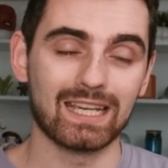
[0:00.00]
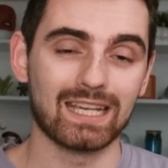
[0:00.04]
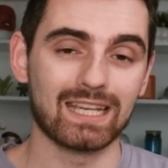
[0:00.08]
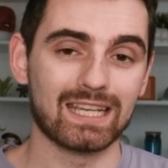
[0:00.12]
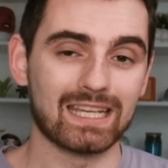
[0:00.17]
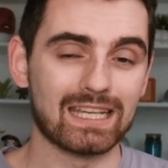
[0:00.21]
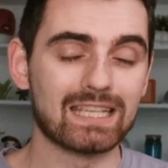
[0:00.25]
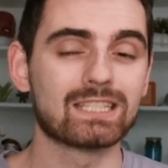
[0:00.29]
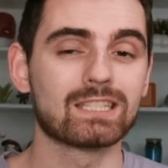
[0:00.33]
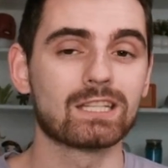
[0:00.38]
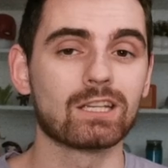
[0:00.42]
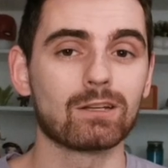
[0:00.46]

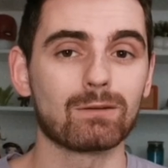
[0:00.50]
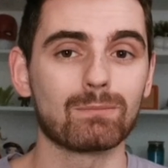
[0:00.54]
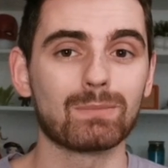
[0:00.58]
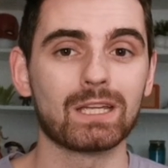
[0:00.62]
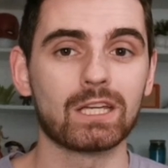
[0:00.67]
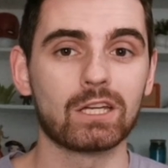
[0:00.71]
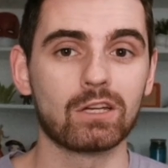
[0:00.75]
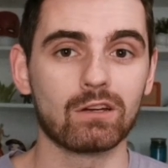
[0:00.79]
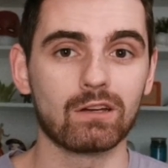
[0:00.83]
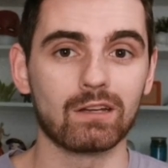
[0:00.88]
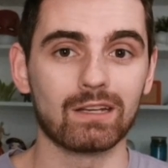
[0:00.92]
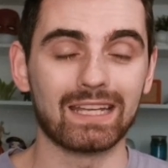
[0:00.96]
he's going to be
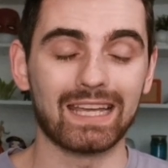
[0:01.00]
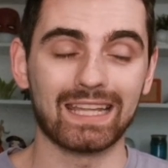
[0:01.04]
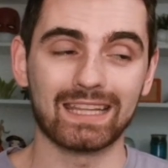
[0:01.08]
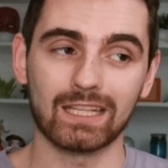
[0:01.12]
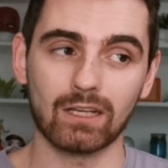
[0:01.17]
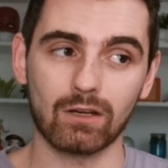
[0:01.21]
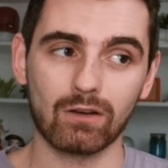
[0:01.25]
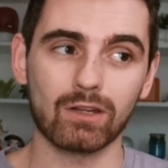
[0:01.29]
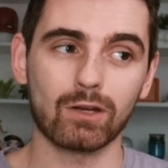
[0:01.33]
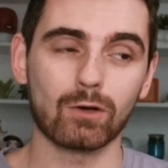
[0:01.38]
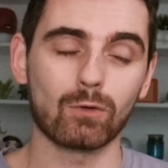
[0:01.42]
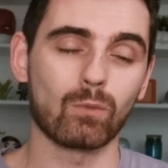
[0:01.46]
good, and
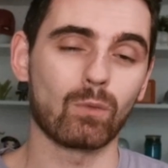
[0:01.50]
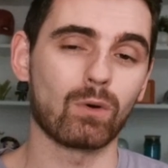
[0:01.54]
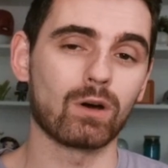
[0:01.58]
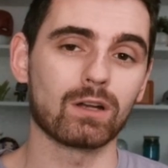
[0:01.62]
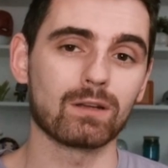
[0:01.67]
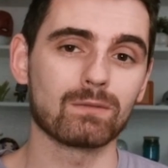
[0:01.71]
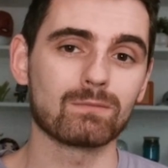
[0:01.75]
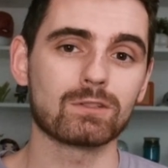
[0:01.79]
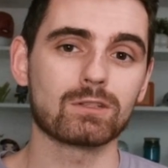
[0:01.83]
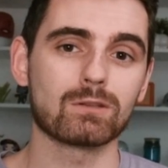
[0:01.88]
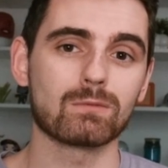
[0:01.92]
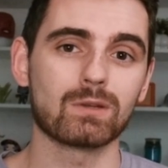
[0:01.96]
they're going to want
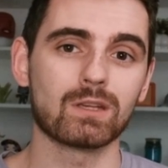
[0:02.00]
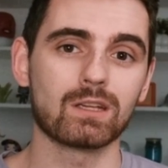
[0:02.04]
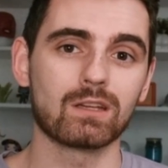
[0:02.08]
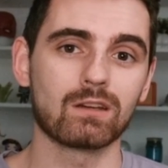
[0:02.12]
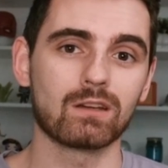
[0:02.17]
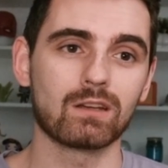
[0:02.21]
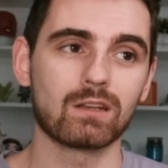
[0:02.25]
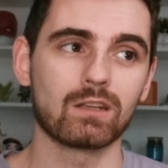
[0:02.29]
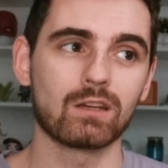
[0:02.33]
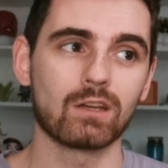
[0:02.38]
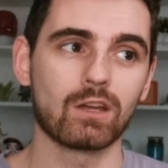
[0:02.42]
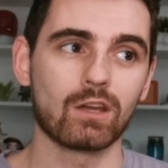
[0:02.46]
him to be
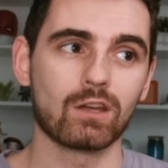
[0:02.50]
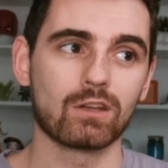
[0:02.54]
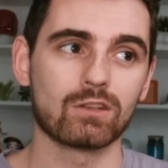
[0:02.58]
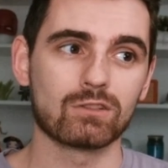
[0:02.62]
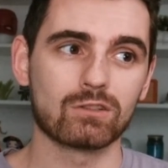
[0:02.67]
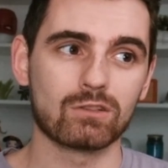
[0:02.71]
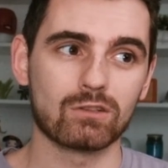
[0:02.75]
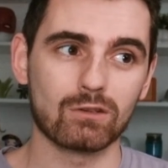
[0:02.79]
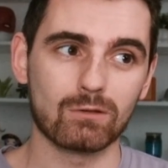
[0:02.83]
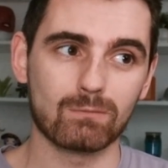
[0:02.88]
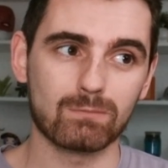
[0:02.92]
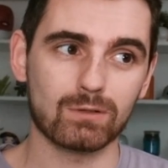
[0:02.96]
good
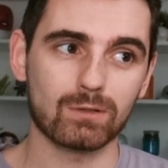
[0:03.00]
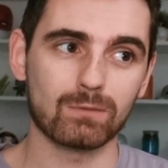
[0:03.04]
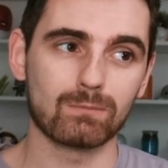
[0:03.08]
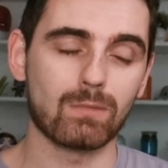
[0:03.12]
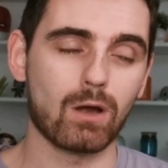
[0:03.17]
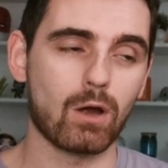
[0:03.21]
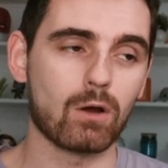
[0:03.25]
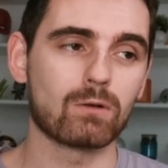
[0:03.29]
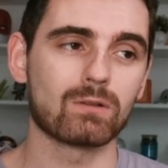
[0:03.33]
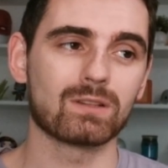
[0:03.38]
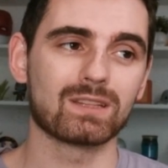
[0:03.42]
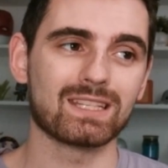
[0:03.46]
to
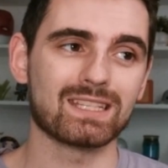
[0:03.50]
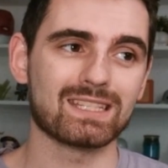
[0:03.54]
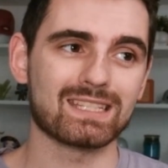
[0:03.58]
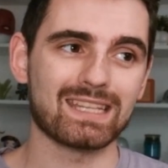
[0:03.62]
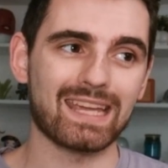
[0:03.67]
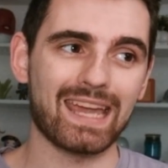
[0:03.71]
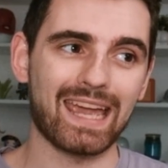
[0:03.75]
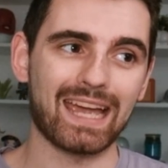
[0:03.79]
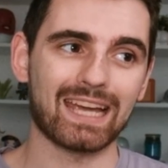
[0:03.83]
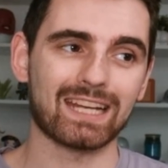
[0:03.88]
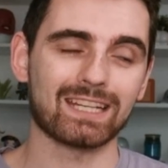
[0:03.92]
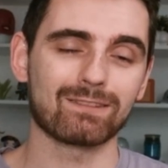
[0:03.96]
promote this
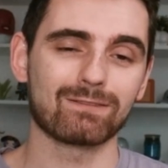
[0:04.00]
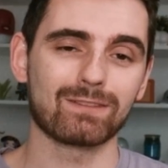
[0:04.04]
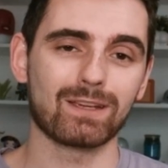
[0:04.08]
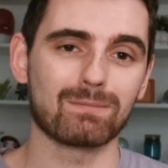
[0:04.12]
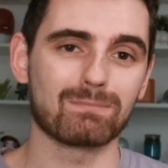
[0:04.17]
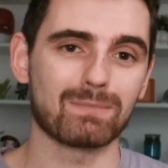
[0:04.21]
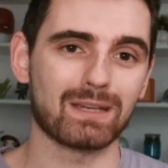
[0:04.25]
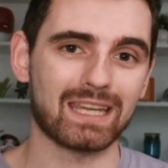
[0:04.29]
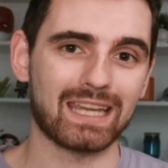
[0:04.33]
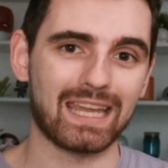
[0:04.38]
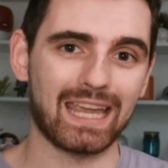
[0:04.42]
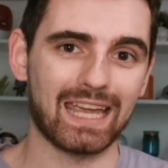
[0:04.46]
activate
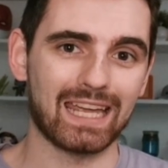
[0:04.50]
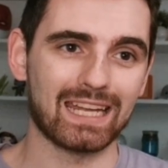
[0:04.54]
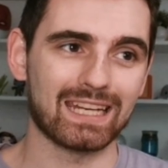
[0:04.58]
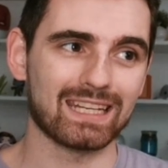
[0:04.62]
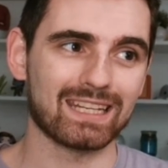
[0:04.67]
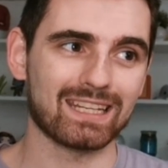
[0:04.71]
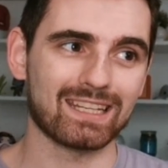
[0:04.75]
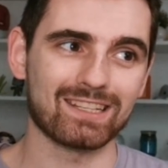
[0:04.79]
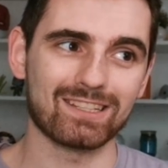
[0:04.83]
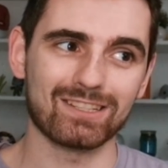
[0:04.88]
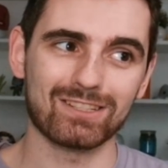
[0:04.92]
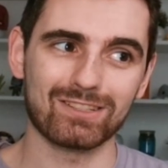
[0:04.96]

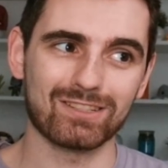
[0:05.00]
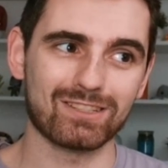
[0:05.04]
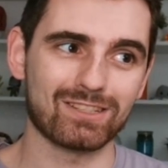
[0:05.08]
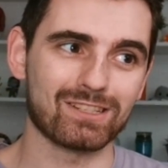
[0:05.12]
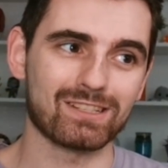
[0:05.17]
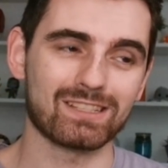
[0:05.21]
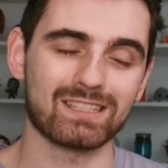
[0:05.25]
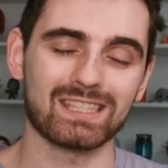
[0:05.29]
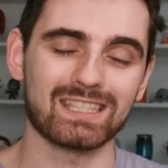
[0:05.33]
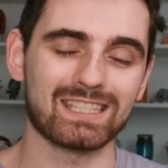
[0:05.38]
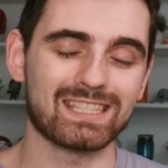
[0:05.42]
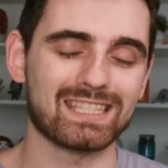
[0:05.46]
mechanic and
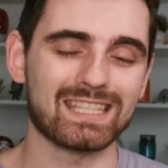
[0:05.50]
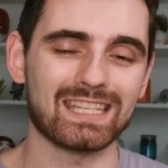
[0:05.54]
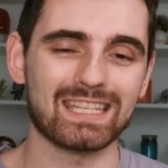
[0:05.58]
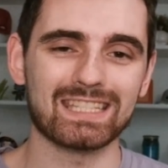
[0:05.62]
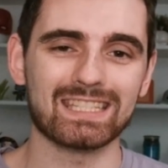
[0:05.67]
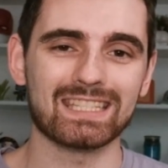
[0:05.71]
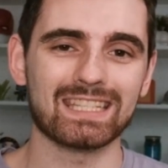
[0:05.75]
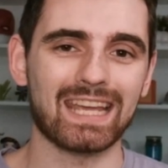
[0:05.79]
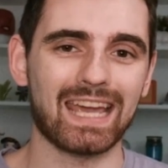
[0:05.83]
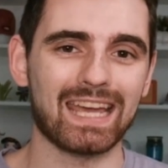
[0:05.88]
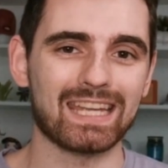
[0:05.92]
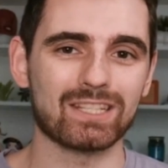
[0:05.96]
just the
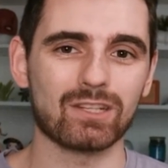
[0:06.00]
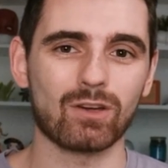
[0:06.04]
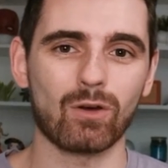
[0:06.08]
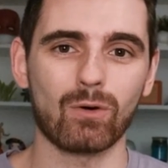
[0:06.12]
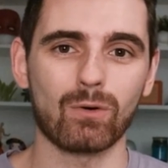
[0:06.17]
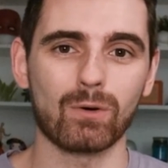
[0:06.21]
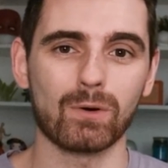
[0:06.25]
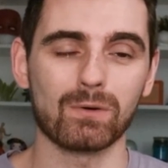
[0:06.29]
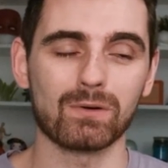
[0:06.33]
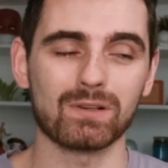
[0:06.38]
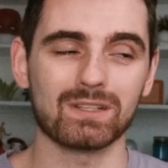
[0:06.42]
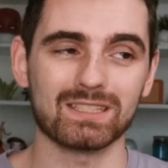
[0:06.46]
season as a
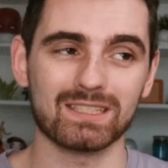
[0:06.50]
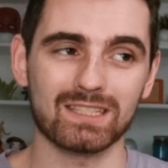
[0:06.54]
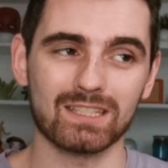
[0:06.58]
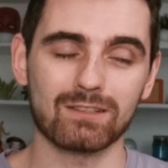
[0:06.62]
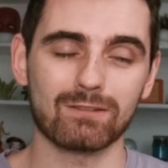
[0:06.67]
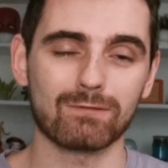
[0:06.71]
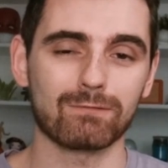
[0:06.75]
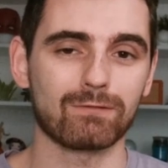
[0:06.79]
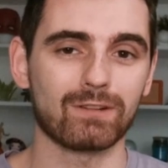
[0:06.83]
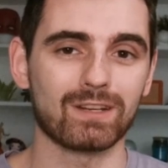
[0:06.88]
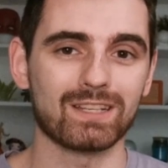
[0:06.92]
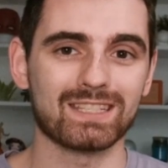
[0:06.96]
whole, because it's
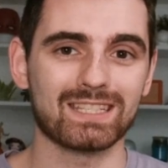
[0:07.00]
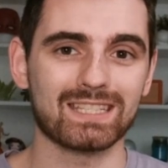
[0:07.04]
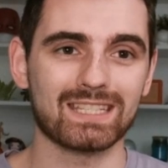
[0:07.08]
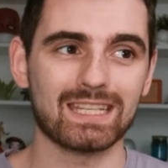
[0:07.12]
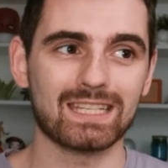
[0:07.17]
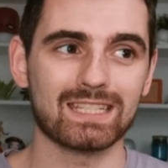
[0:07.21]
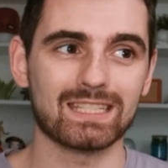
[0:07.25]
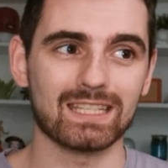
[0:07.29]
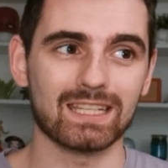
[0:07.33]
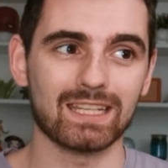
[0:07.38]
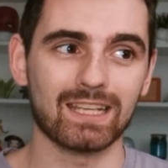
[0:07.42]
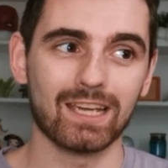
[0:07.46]
a fun
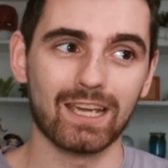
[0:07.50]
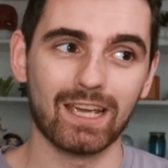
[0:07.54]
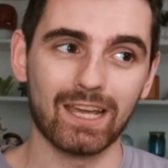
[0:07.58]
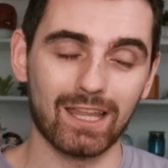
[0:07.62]
season.